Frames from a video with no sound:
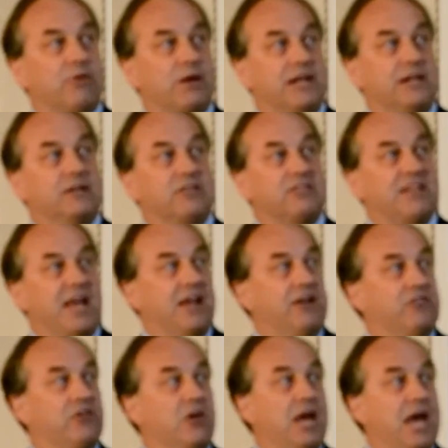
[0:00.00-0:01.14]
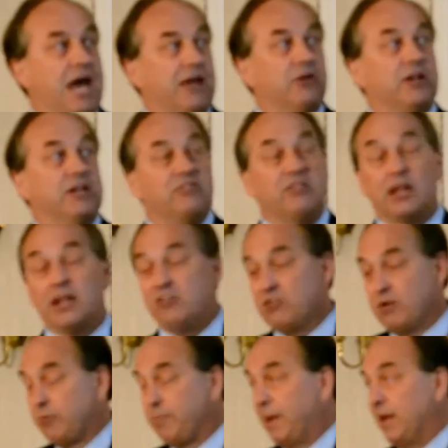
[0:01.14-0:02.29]
related to standards and on installation
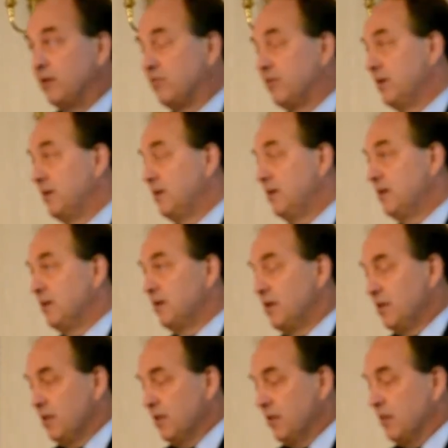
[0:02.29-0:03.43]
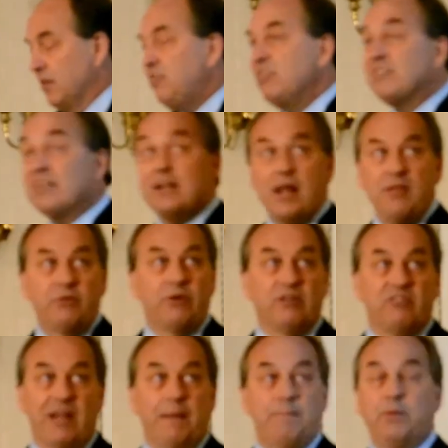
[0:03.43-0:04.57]
funds. This is another
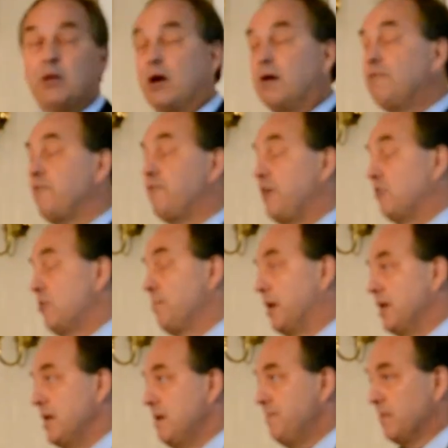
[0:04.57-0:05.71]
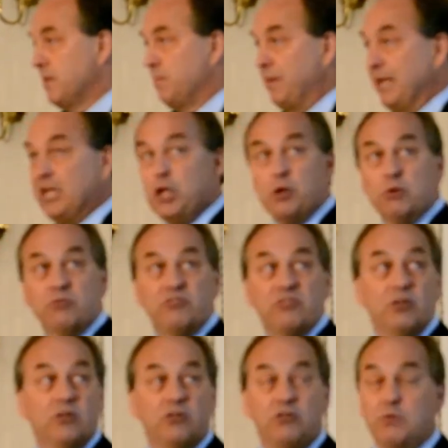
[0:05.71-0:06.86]
example of federal money being used
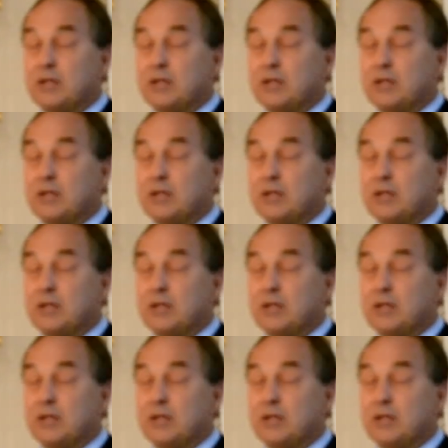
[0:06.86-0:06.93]
to